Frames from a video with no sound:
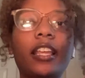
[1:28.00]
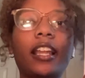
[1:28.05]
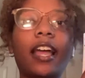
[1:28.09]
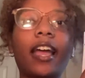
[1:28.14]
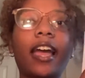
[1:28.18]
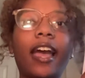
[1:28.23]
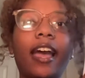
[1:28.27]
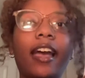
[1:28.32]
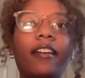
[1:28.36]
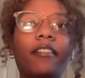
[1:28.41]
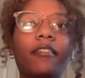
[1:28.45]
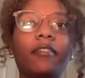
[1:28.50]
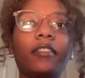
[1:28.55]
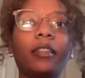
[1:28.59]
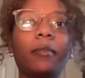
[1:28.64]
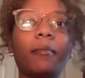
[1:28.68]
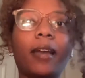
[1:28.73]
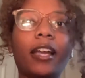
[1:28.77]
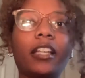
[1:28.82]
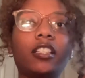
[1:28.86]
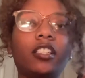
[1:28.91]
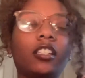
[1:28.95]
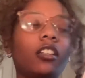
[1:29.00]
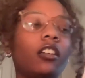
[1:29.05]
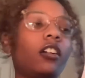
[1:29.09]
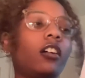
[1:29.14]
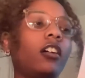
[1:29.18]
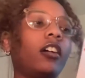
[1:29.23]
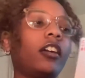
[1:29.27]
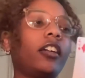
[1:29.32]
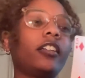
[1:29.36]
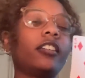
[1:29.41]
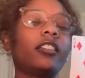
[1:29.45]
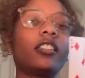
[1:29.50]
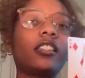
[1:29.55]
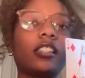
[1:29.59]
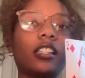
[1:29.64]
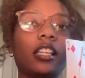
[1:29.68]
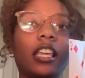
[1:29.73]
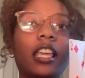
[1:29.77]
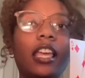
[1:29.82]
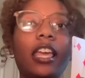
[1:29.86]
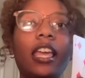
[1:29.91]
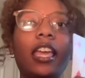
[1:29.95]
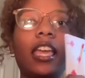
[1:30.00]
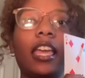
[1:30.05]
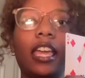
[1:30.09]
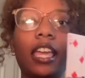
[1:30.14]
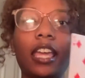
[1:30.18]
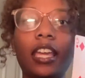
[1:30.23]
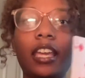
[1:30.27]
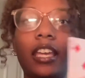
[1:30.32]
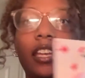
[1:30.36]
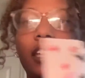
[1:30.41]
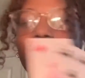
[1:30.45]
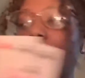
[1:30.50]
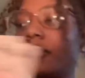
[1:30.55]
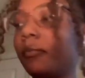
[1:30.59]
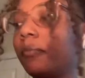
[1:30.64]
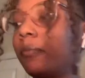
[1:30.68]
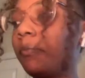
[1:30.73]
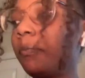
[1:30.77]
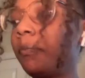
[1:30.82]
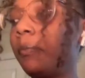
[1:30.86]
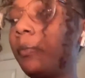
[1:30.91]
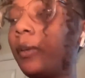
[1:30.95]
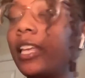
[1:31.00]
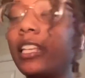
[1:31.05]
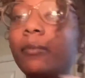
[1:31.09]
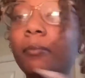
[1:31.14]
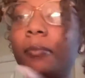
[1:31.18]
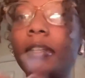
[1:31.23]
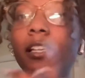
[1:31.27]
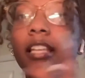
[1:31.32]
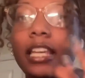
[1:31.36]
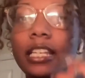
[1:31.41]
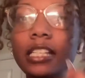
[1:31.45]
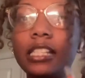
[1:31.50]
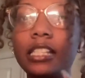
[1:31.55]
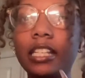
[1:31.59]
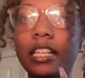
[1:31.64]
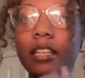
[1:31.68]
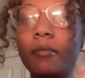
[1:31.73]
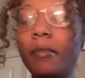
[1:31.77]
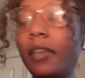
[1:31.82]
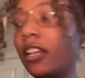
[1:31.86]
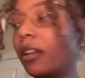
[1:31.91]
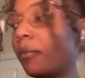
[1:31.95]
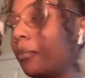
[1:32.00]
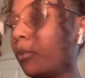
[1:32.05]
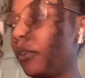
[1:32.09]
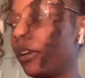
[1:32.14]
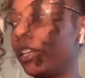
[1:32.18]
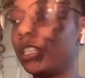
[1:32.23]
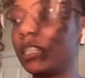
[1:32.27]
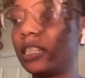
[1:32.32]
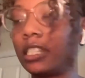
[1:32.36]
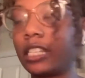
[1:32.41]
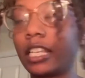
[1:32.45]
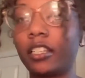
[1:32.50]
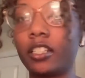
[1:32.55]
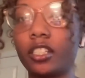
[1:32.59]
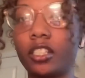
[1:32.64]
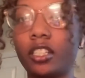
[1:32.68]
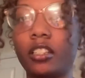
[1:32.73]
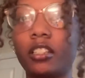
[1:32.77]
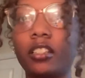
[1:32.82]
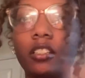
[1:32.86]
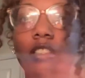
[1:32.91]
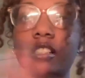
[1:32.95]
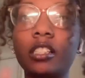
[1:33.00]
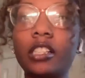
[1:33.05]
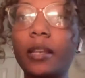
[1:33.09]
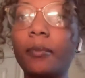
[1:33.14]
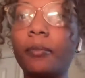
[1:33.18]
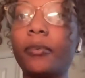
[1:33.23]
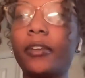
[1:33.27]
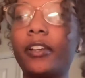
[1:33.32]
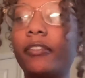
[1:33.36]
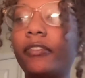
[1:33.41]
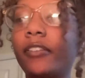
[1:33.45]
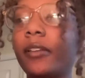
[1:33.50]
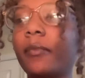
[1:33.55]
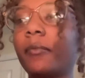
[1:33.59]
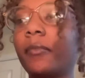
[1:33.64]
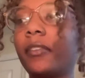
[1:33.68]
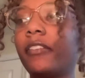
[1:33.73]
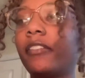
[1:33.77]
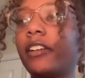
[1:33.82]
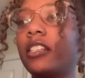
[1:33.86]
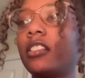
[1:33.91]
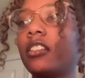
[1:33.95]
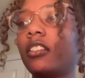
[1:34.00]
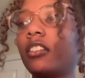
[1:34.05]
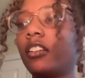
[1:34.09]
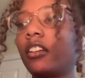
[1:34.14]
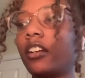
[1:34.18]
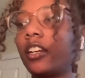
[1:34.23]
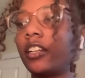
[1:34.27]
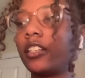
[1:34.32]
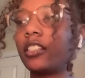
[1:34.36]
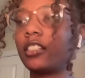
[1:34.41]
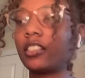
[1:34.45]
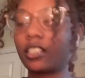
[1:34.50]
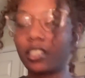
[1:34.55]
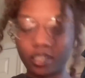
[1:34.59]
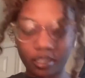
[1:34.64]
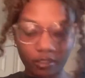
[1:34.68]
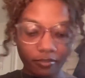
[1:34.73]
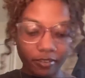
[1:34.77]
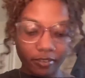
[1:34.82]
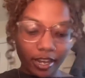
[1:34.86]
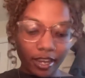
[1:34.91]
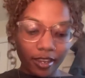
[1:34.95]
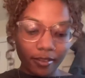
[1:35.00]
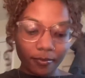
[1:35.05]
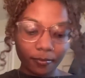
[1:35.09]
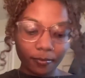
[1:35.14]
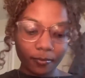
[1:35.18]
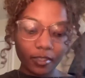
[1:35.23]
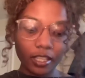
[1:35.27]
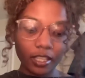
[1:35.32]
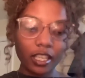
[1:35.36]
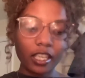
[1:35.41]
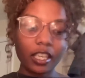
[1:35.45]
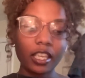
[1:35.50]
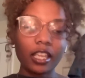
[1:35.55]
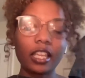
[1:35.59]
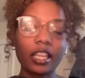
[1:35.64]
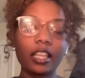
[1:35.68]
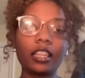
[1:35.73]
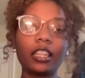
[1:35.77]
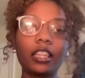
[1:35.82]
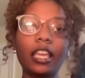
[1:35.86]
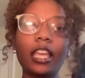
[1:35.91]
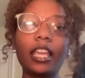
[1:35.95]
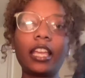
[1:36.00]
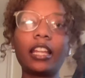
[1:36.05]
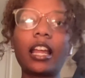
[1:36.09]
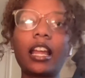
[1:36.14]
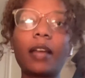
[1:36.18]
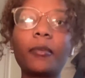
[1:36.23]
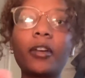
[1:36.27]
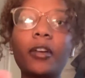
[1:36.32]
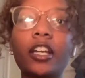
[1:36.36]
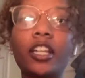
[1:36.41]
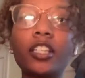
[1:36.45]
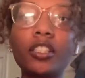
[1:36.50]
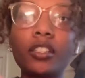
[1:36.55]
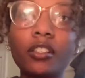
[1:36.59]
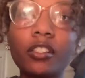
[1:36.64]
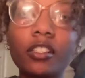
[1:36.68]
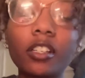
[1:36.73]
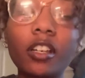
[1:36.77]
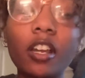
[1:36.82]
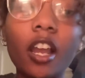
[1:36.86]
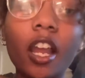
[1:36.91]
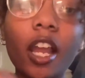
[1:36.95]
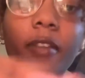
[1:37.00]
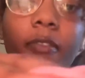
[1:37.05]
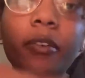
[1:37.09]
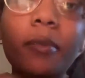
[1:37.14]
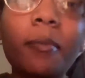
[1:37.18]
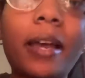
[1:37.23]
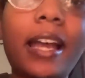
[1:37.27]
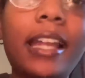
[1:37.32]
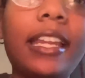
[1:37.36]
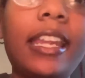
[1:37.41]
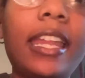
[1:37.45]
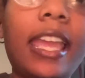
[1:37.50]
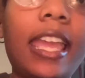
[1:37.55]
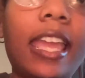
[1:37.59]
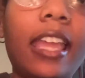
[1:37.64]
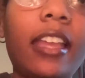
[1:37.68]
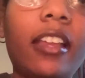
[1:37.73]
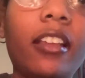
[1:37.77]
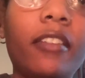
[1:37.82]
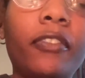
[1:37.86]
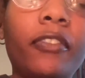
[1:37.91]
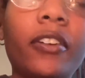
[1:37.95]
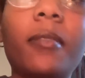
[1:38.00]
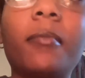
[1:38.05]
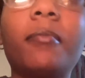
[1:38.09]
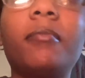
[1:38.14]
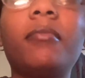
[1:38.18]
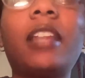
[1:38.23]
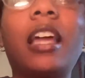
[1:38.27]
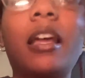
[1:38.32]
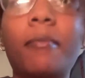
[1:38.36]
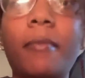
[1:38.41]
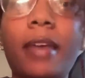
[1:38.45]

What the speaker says: have the matching cards, and place them in a point section separate from the rest of the cards, right? Then I'm going to choose a card from my deck, not my